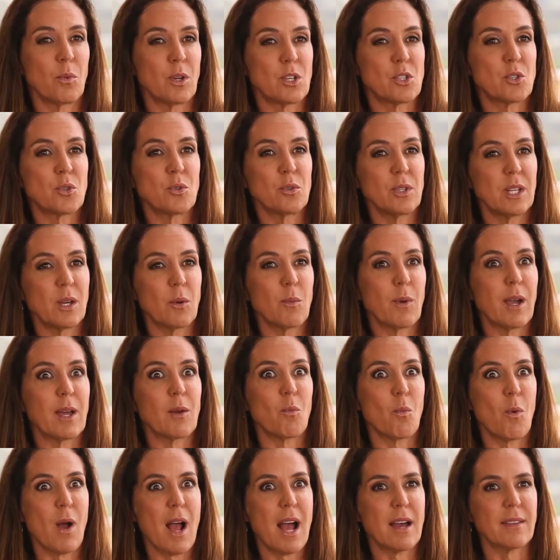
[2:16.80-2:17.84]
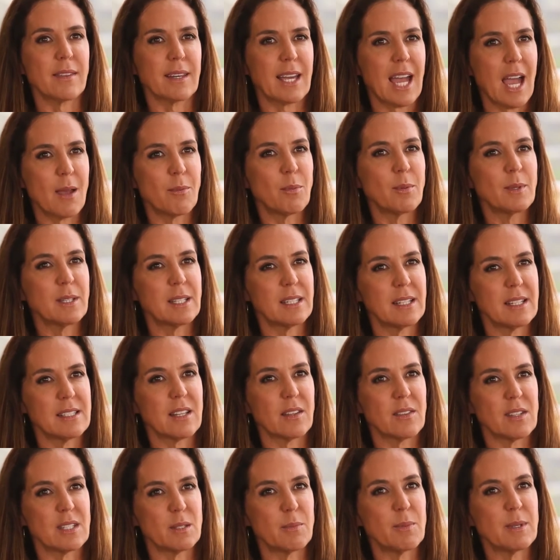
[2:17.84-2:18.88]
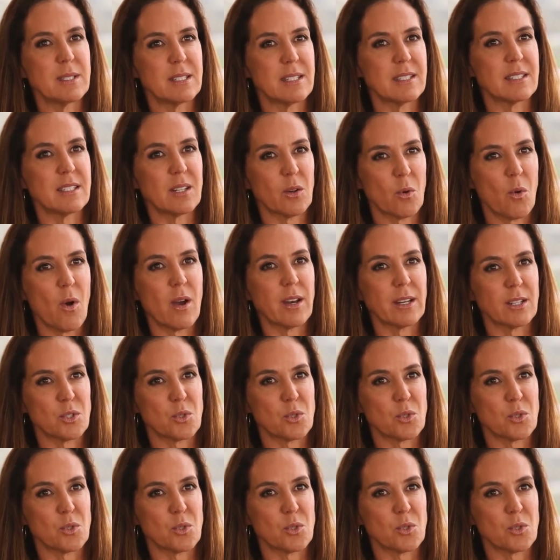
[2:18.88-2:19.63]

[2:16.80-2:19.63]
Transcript: we truly went, wow, the capabilities of this business are quite